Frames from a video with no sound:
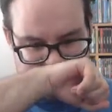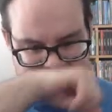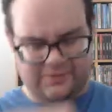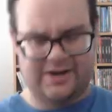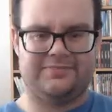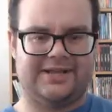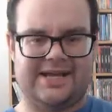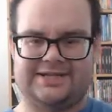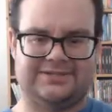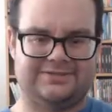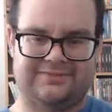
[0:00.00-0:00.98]
But
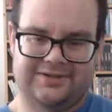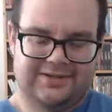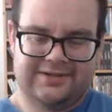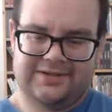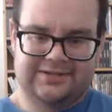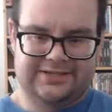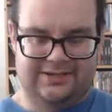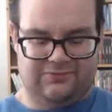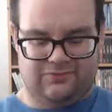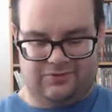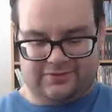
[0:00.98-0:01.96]
that just
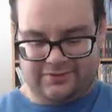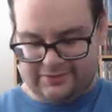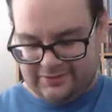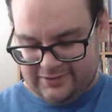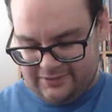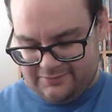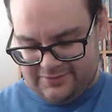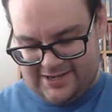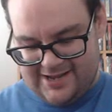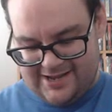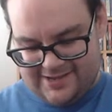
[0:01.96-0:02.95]
didn't work.
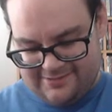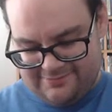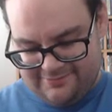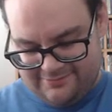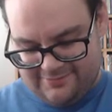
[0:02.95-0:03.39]
But I